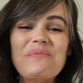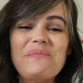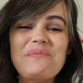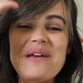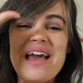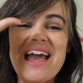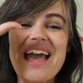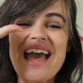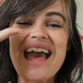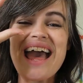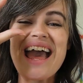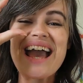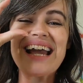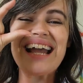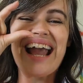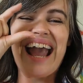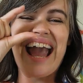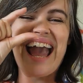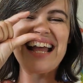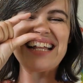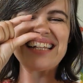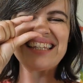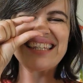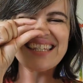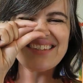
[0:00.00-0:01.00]
big
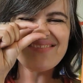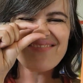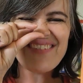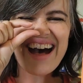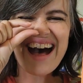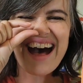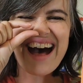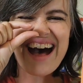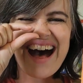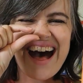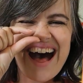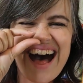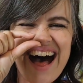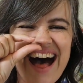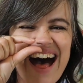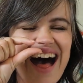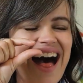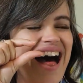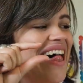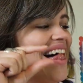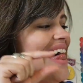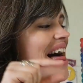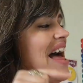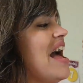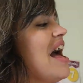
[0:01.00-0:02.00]
and
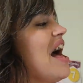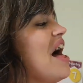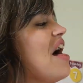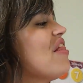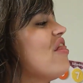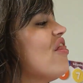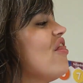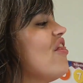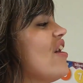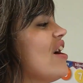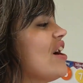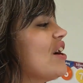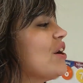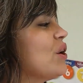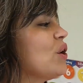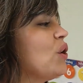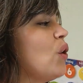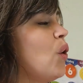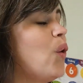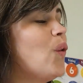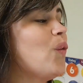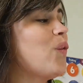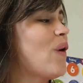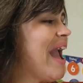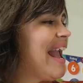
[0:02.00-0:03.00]
small, the
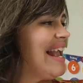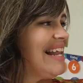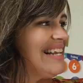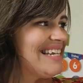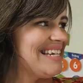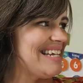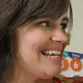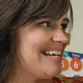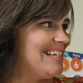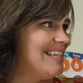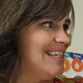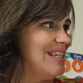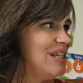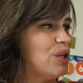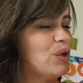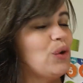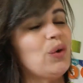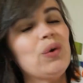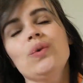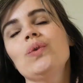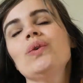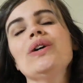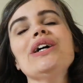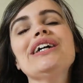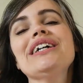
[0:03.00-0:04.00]
quaintest,
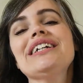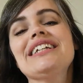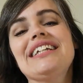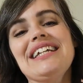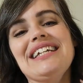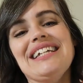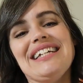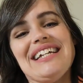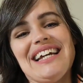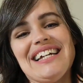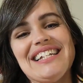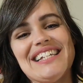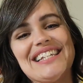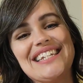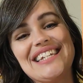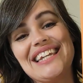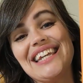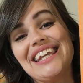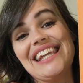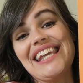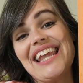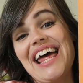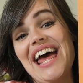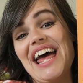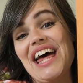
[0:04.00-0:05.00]
quirkiest
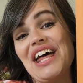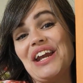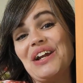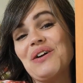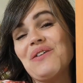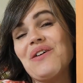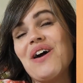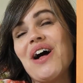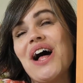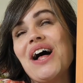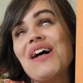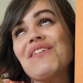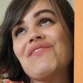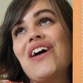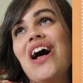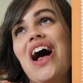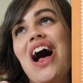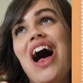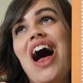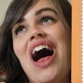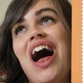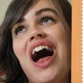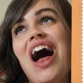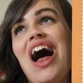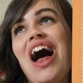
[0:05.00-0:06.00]
letter of
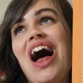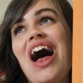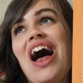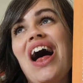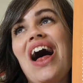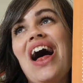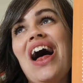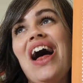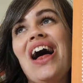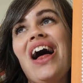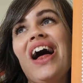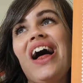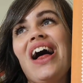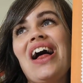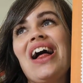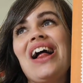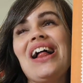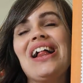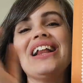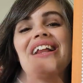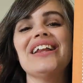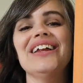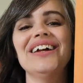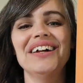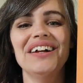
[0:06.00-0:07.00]

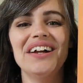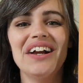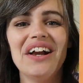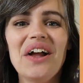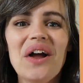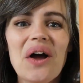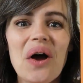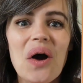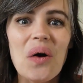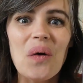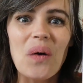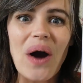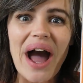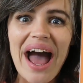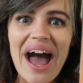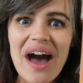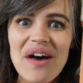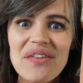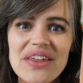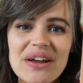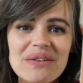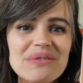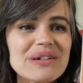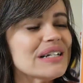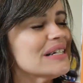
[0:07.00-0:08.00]
all. Wow,
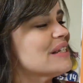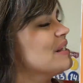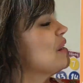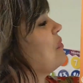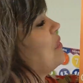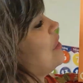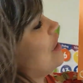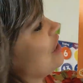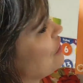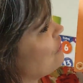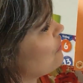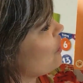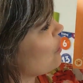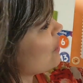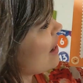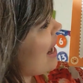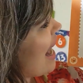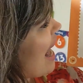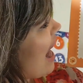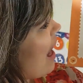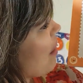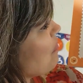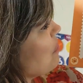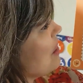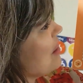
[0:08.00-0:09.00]
there were some good
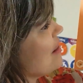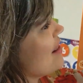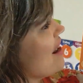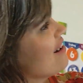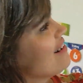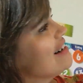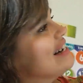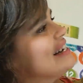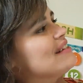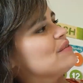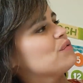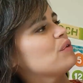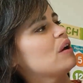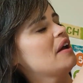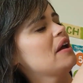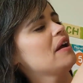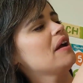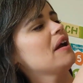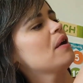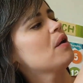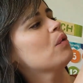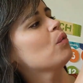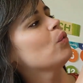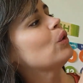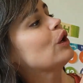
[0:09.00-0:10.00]
vocabulary
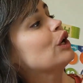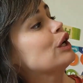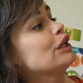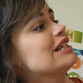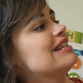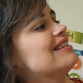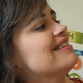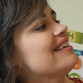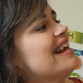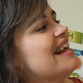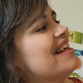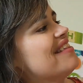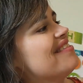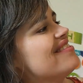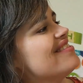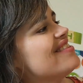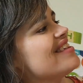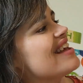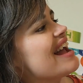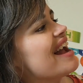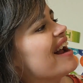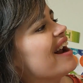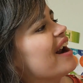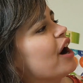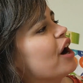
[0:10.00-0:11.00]
words in
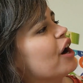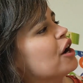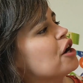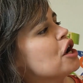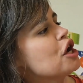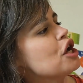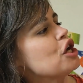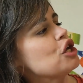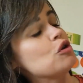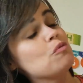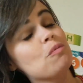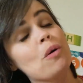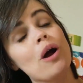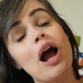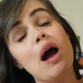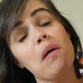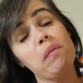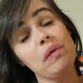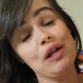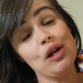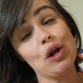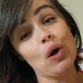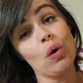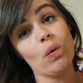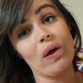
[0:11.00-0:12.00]
there. You
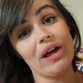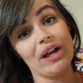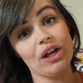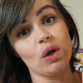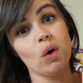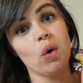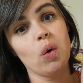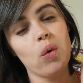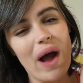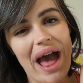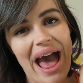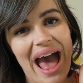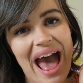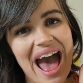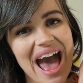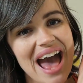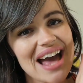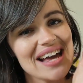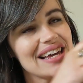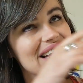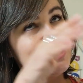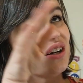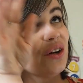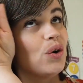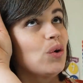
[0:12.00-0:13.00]
probably know what
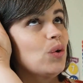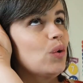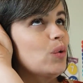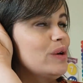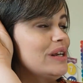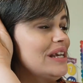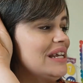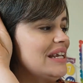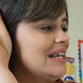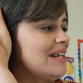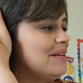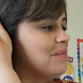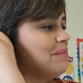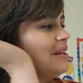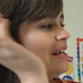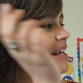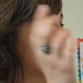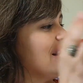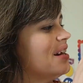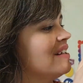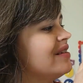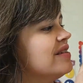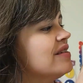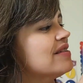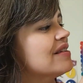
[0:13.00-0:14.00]
quack and queen
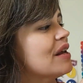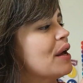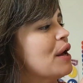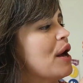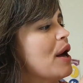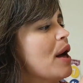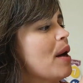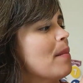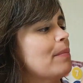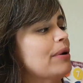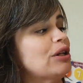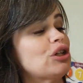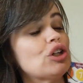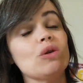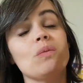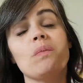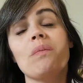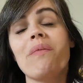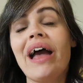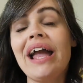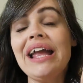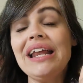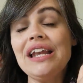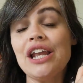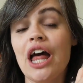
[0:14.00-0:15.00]
means, but you
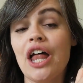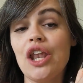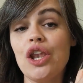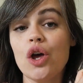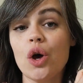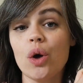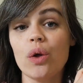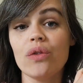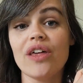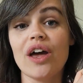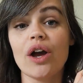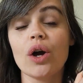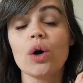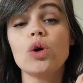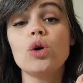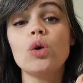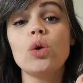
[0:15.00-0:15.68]
might not know that